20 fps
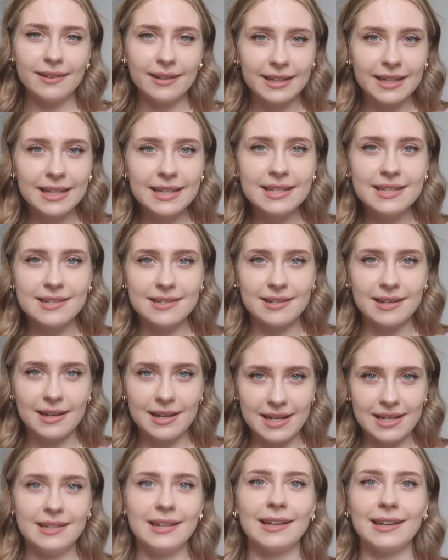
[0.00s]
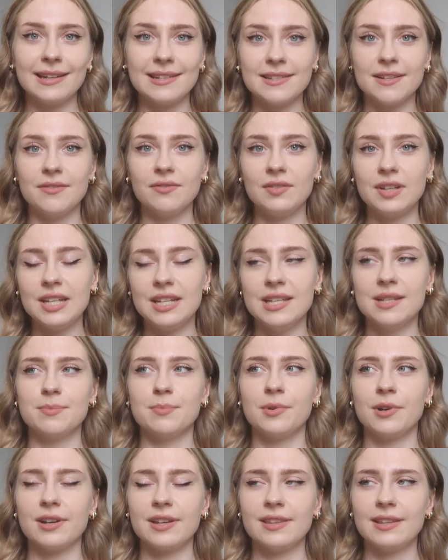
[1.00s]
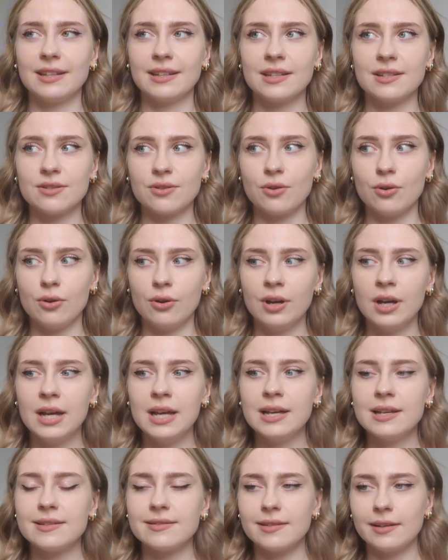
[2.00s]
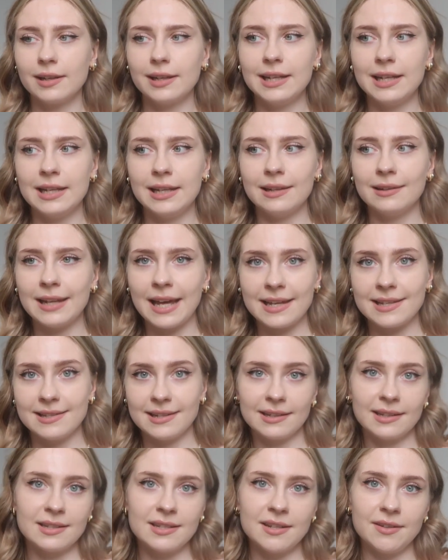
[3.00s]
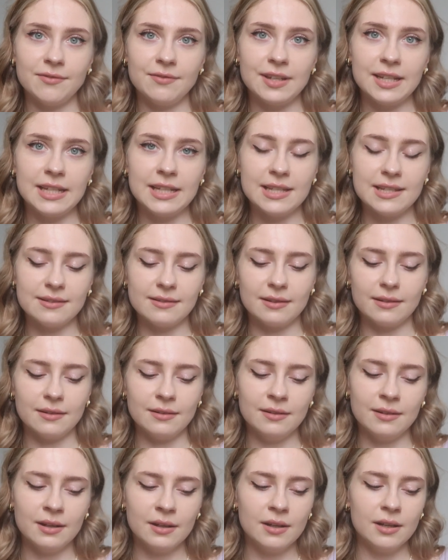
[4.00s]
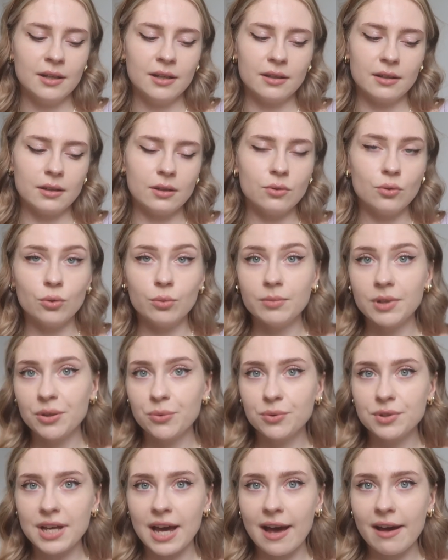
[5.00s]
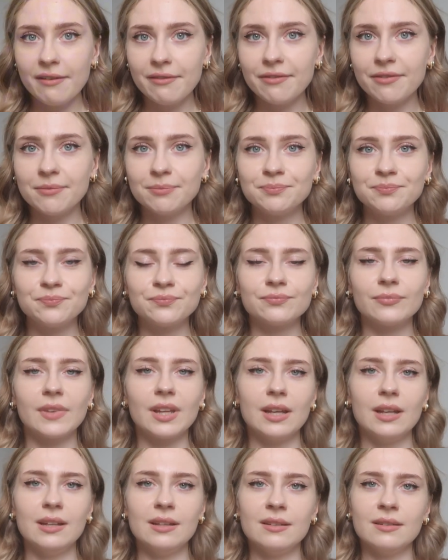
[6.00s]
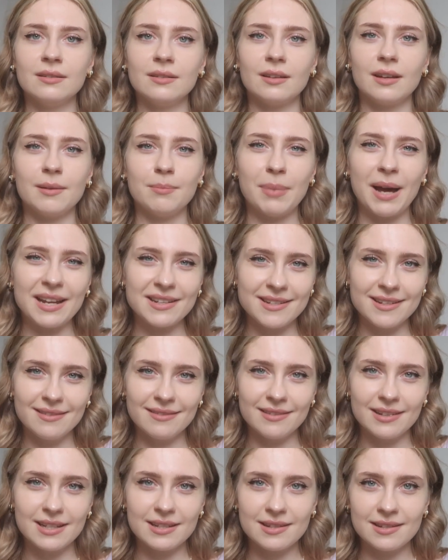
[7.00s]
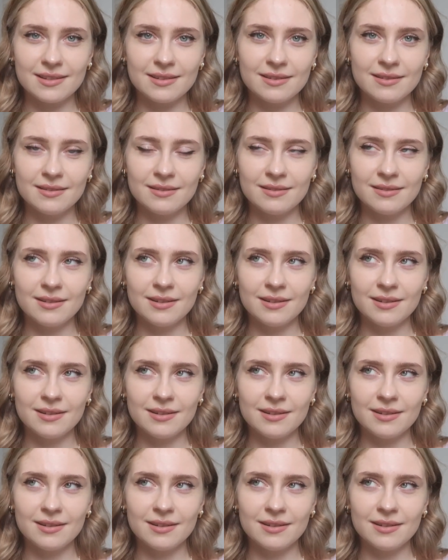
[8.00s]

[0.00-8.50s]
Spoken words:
Like, it is a negative ease, but I think it's got slightly less negative ease than you normally would have in a pattern this